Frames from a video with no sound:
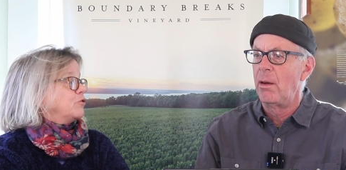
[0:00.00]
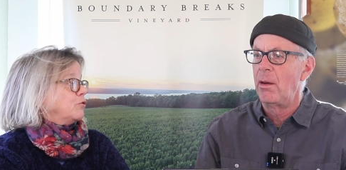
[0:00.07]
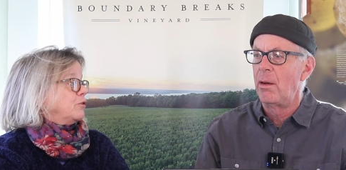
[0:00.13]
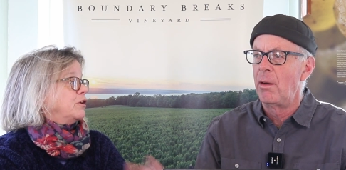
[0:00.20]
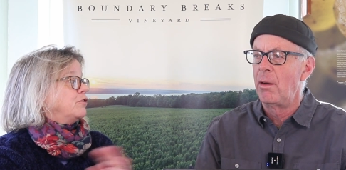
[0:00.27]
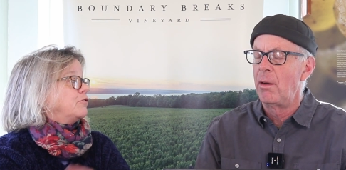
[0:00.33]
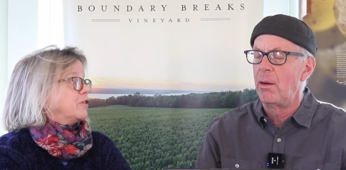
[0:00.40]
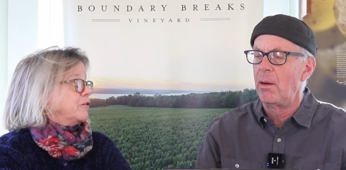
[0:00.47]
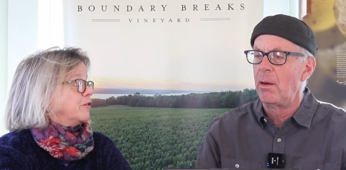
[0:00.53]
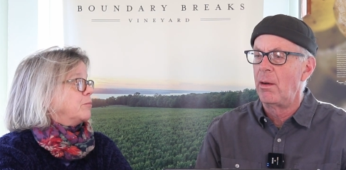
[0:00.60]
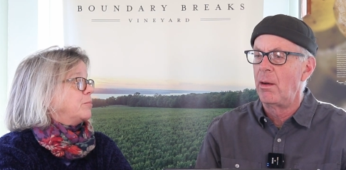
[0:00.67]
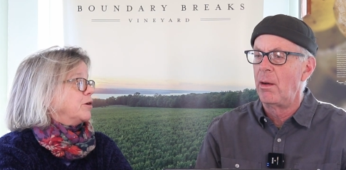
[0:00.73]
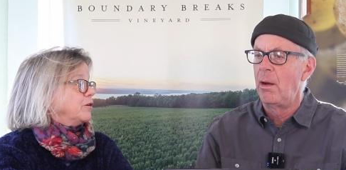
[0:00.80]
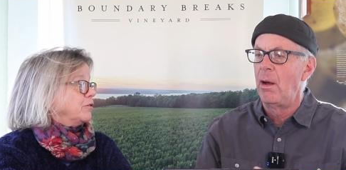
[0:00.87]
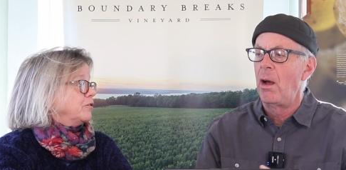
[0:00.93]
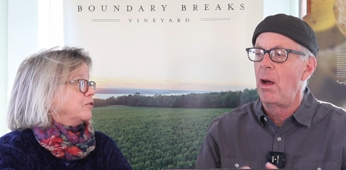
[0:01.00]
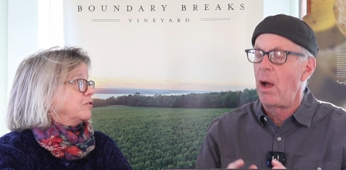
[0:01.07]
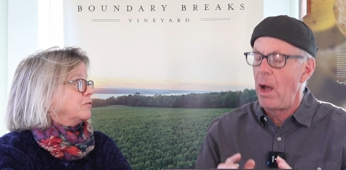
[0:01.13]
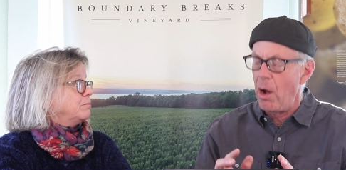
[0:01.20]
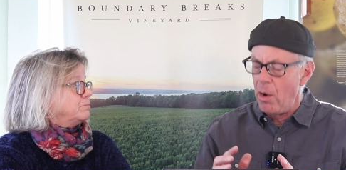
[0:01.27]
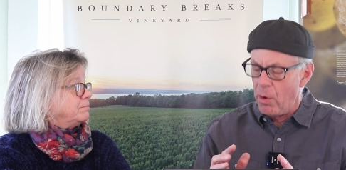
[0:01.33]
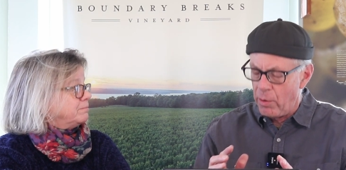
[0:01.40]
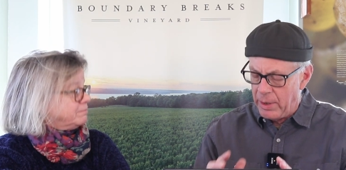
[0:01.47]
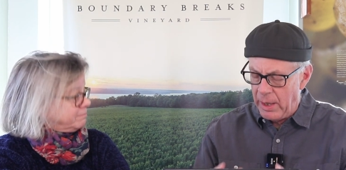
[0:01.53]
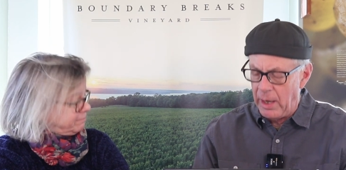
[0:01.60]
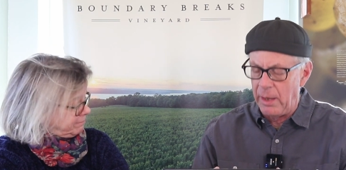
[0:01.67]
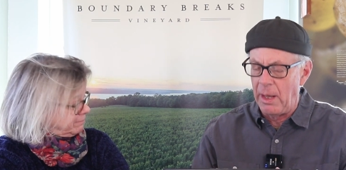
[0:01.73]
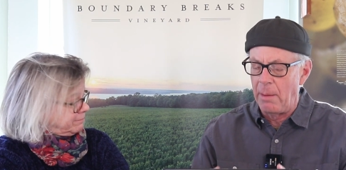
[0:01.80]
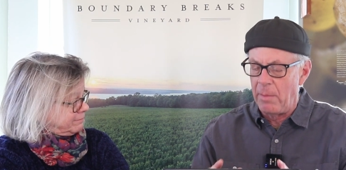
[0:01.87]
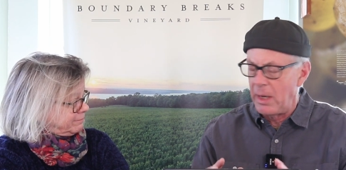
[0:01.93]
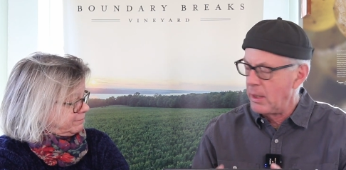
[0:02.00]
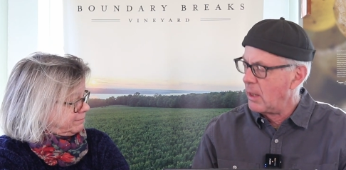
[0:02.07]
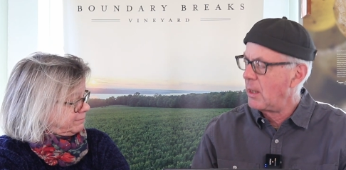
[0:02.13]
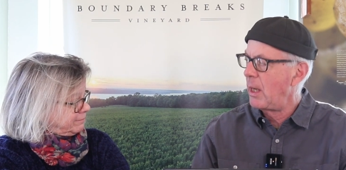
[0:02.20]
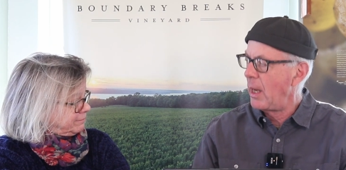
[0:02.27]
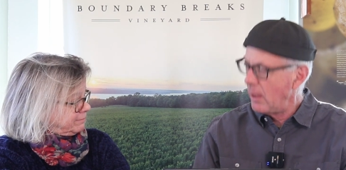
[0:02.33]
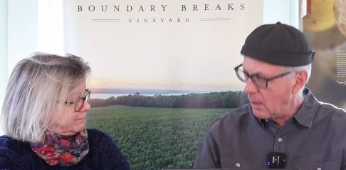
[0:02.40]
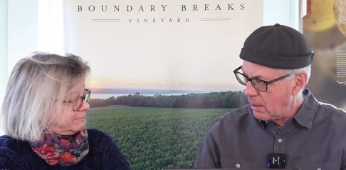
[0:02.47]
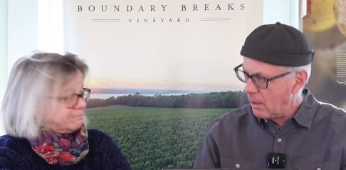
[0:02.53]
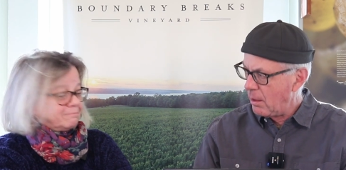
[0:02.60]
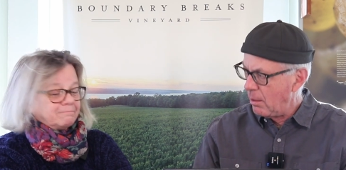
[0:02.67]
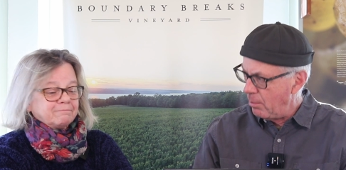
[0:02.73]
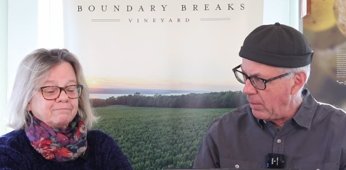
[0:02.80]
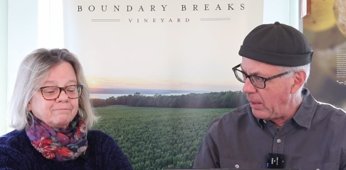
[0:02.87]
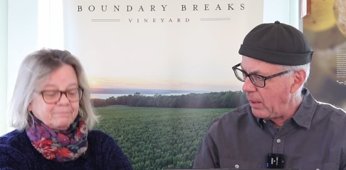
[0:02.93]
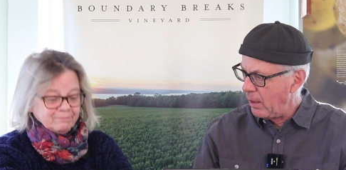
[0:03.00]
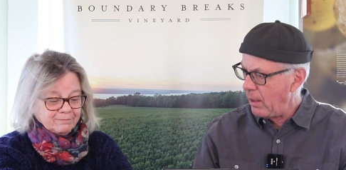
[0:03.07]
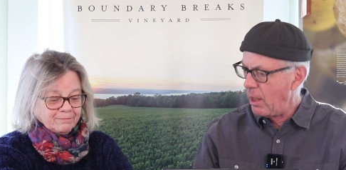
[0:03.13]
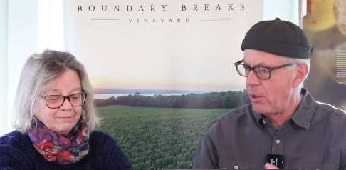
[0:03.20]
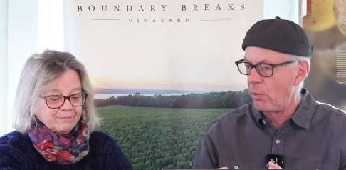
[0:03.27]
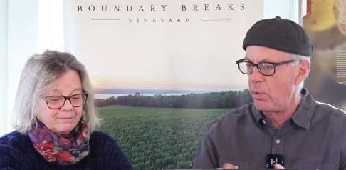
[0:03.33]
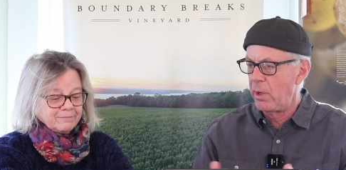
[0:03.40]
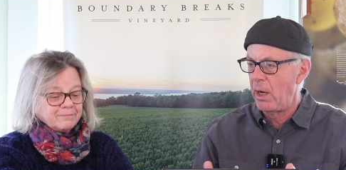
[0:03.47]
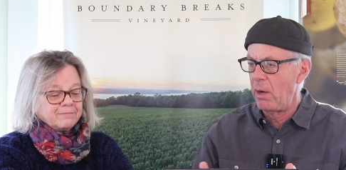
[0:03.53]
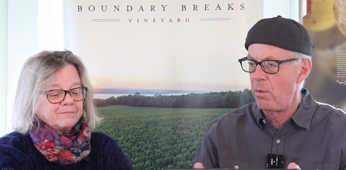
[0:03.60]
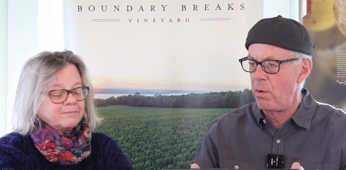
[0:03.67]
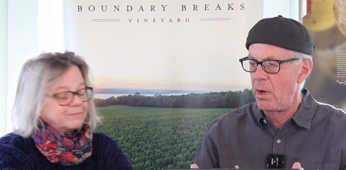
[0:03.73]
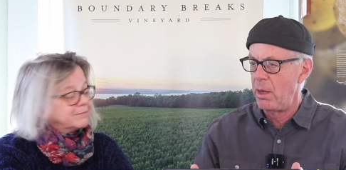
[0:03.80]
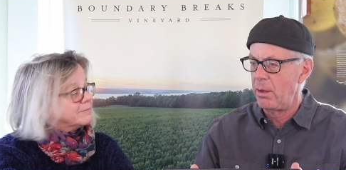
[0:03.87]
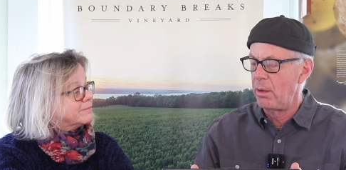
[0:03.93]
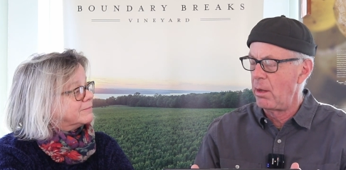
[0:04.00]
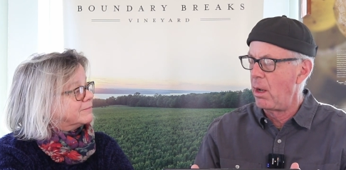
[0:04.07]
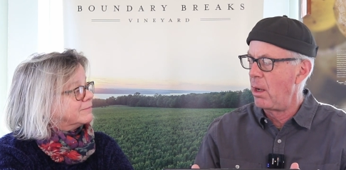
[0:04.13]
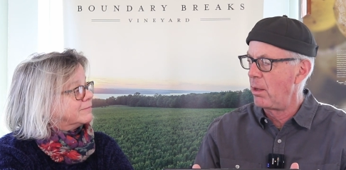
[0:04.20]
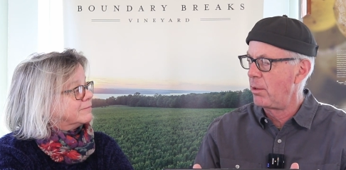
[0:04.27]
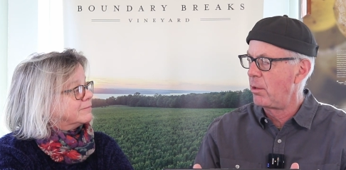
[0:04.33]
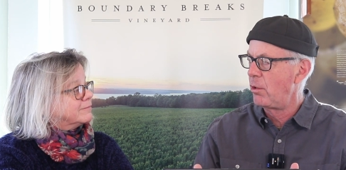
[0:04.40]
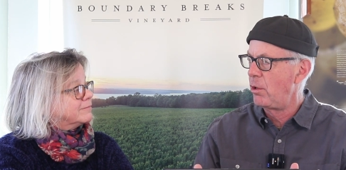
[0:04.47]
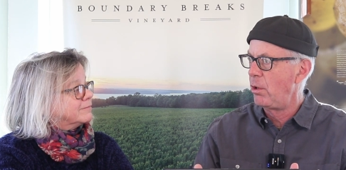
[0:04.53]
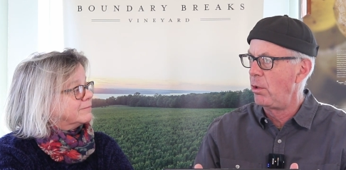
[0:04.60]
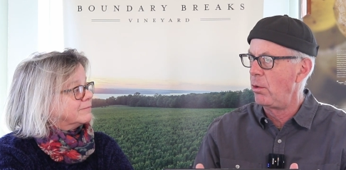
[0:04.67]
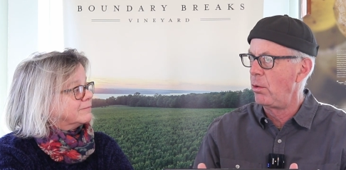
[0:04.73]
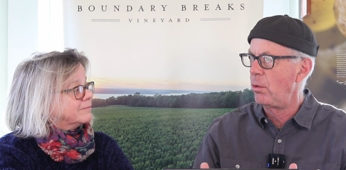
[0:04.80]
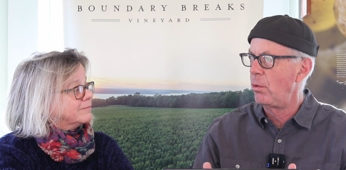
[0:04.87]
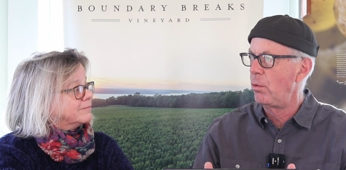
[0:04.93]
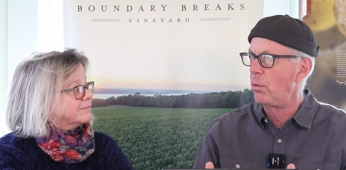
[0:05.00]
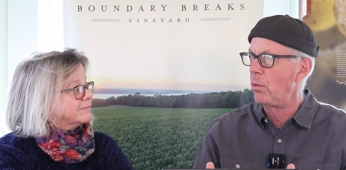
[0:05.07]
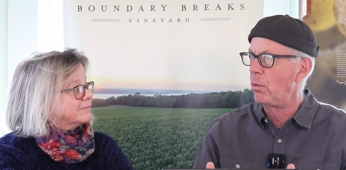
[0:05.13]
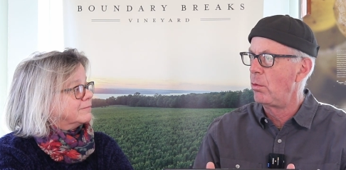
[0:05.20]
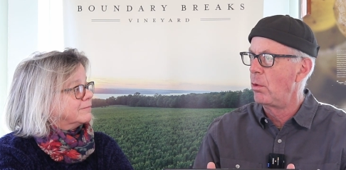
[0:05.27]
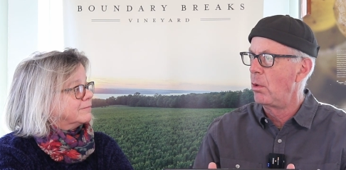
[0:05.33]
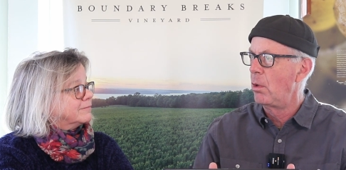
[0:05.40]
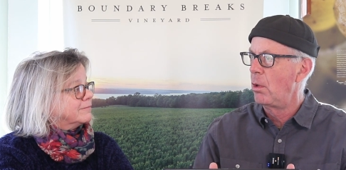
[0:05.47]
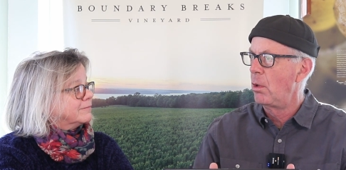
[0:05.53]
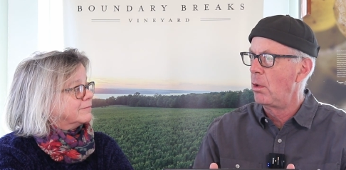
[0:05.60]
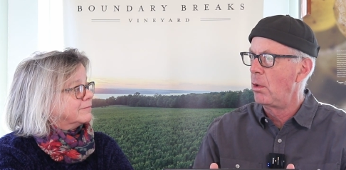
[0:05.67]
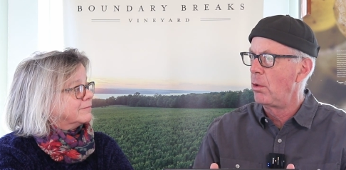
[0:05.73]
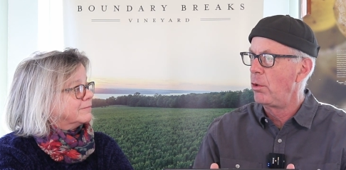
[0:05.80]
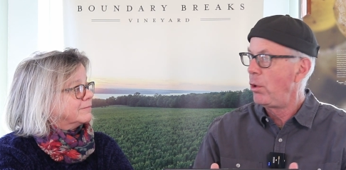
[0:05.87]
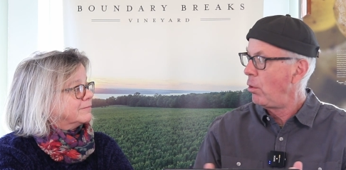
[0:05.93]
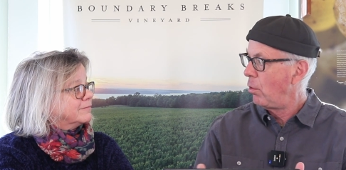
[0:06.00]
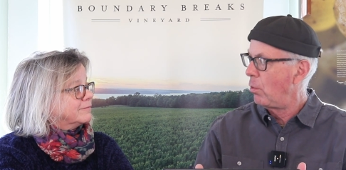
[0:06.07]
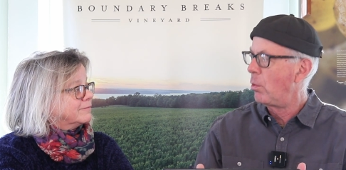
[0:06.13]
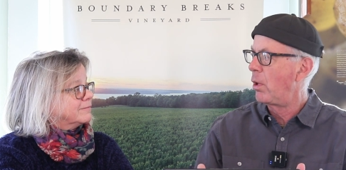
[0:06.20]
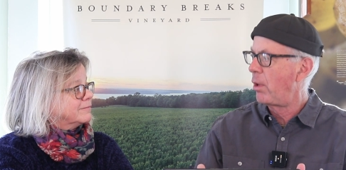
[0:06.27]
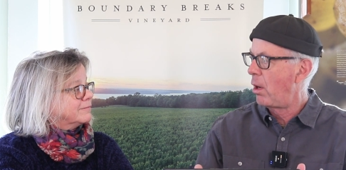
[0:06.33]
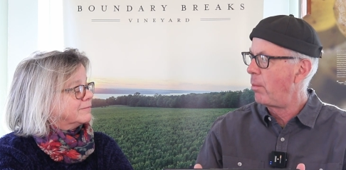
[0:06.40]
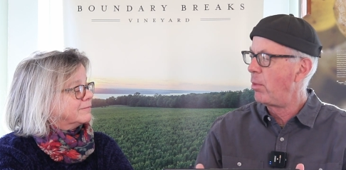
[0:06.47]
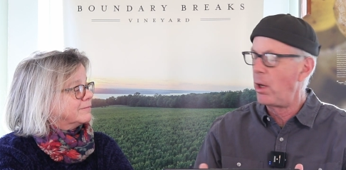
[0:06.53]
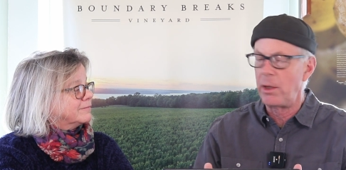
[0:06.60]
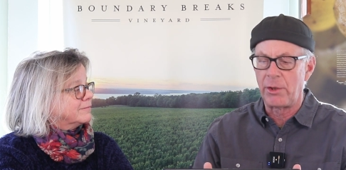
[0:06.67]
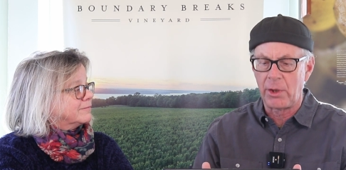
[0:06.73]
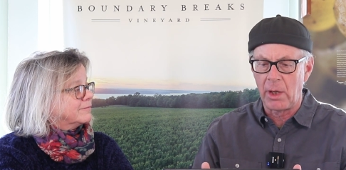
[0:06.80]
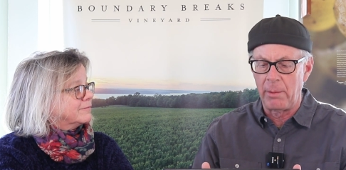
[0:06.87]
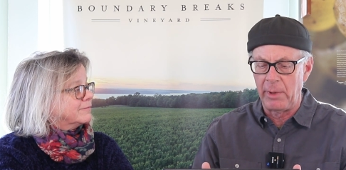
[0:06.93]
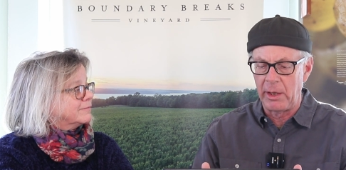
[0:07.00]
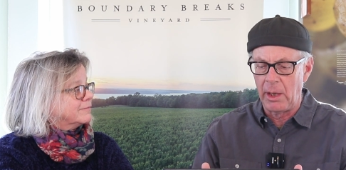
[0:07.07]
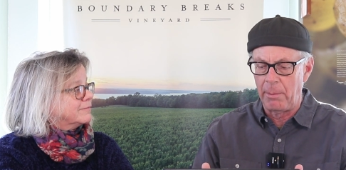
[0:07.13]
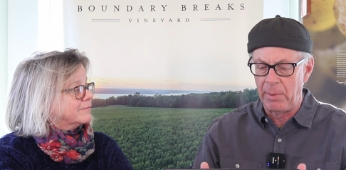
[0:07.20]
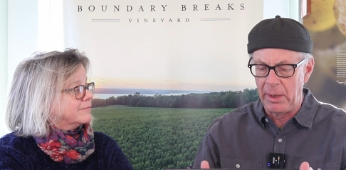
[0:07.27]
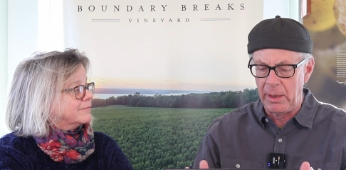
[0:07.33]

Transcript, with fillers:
Speaker 1: is greater than the parts.
Speaker 2: Okay, that makes sense to me, and that's what I want us to do with our brunch coming up.